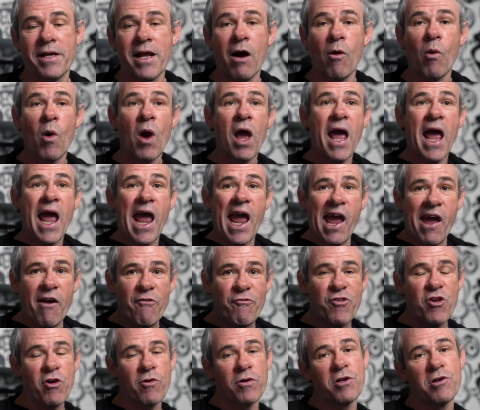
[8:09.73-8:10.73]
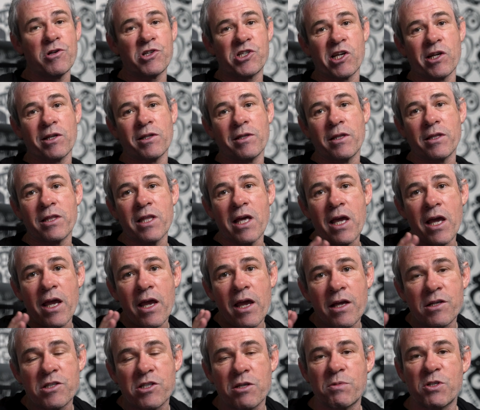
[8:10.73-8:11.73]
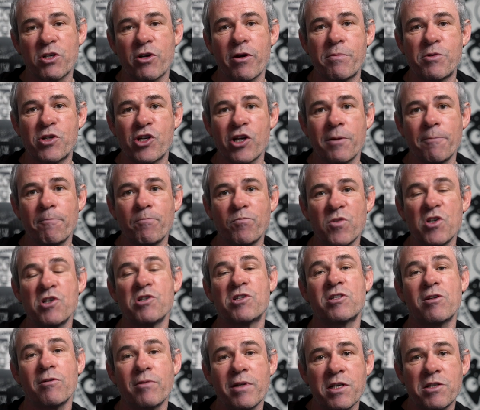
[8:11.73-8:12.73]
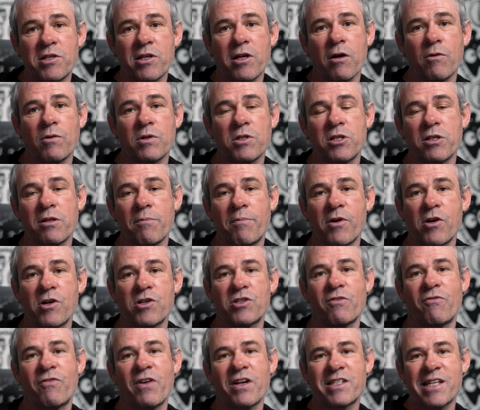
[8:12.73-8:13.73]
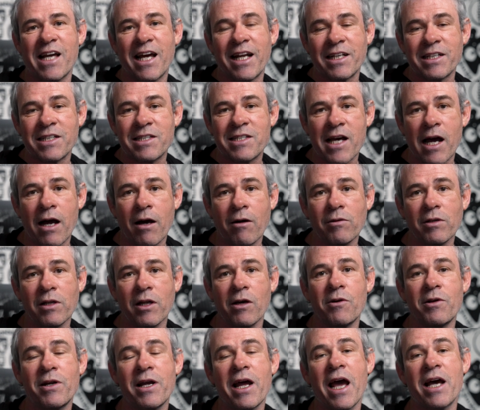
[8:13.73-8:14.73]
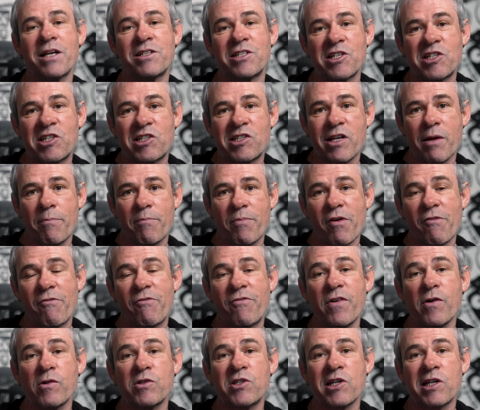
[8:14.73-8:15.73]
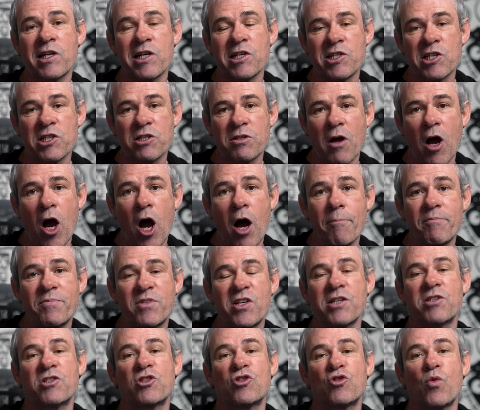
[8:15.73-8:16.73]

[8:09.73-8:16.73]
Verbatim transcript: Now, if you're using the subscription, you still need to go into the Boris FX and download it as a separate filter because it's Optics